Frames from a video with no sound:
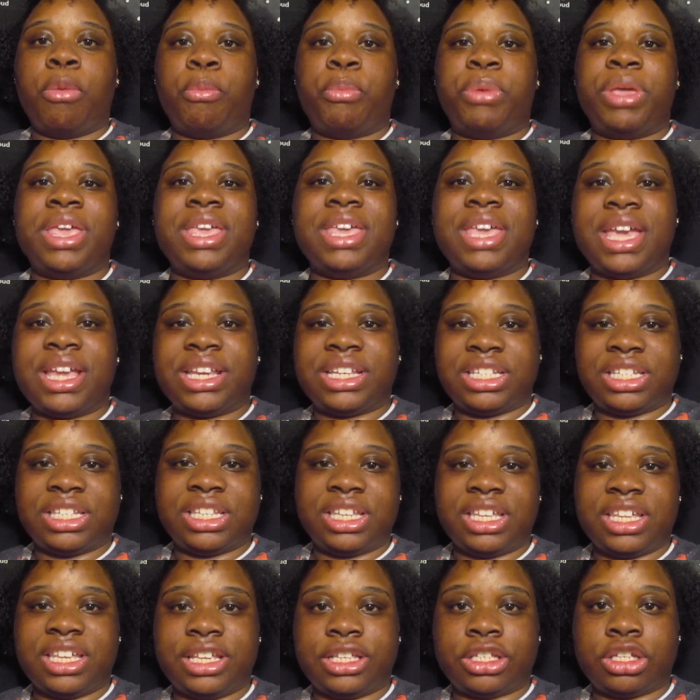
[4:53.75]

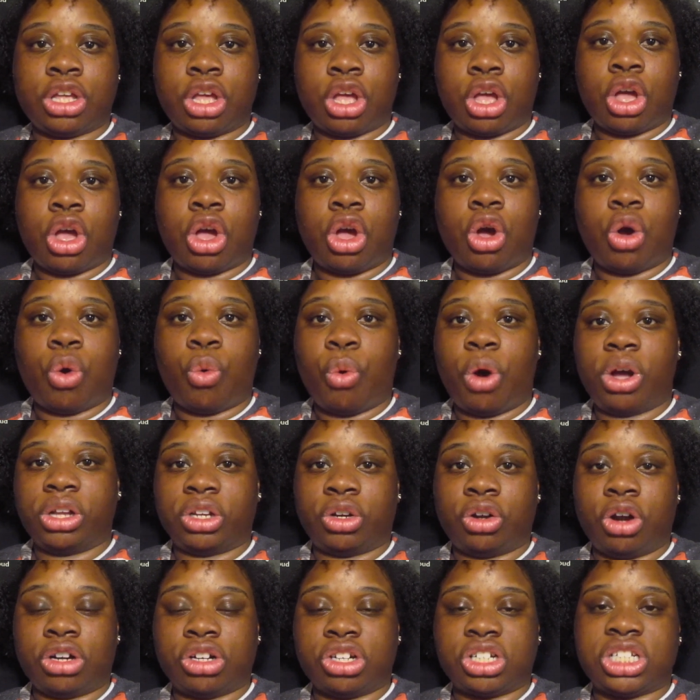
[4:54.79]
PhDs walked
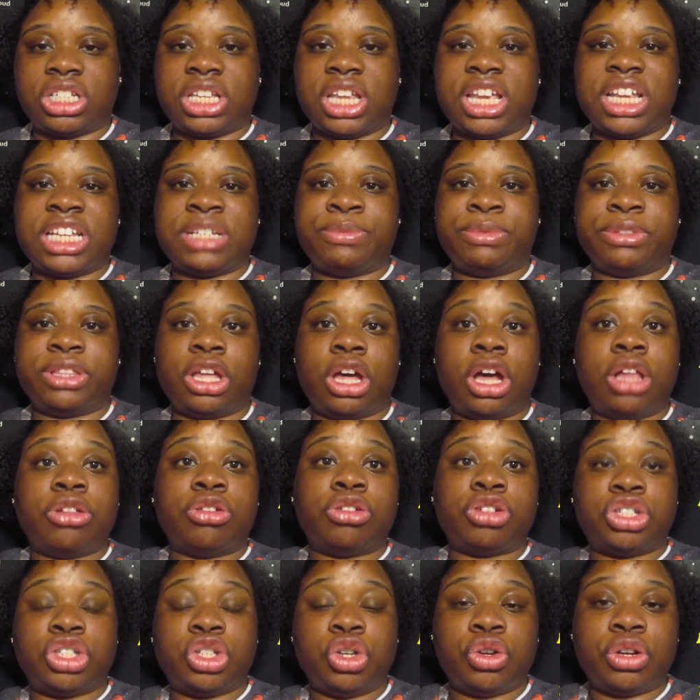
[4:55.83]
across the stage, but the
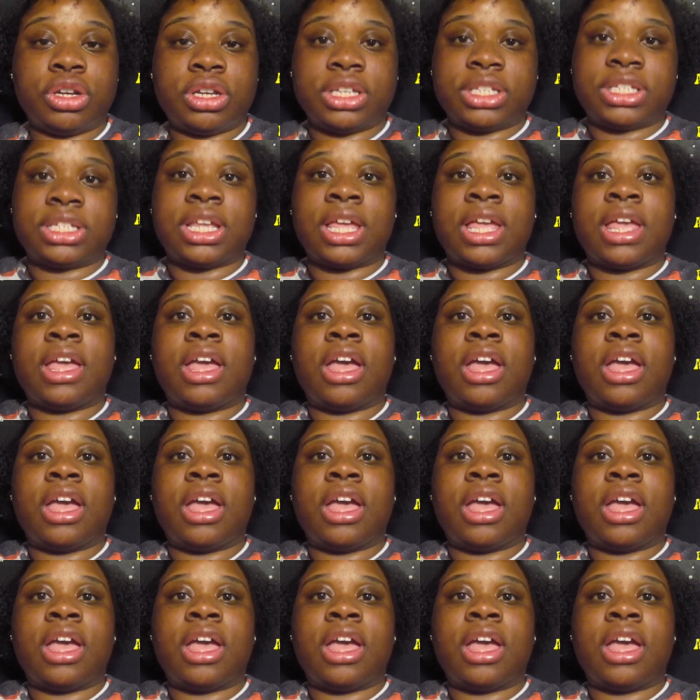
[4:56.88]
other students